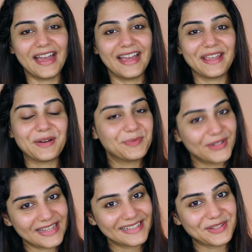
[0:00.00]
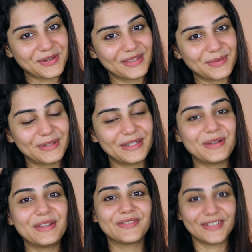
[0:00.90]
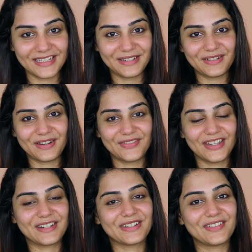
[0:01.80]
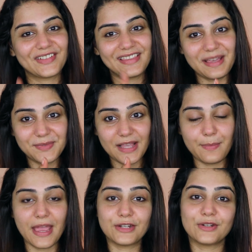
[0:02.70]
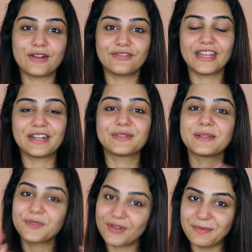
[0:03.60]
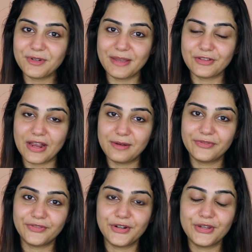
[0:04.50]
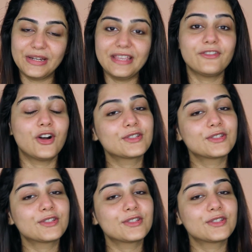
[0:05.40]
I hope you guys enjoyed the video. If you did, do not forget to give it a thumbs up, and do not forget to subscribe to my channel before you leave.